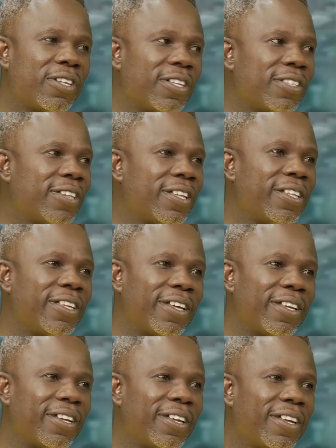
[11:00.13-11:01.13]

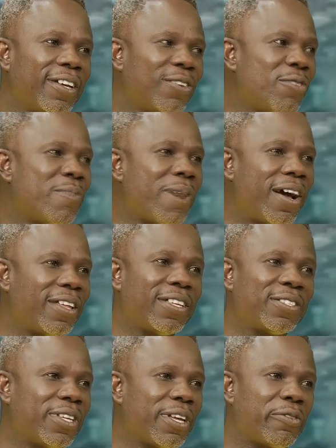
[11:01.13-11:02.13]
intend Oba na
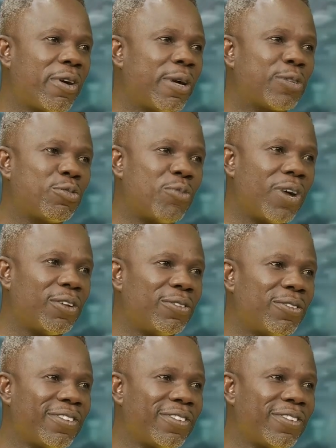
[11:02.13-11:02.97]
say ya twa tomorrow no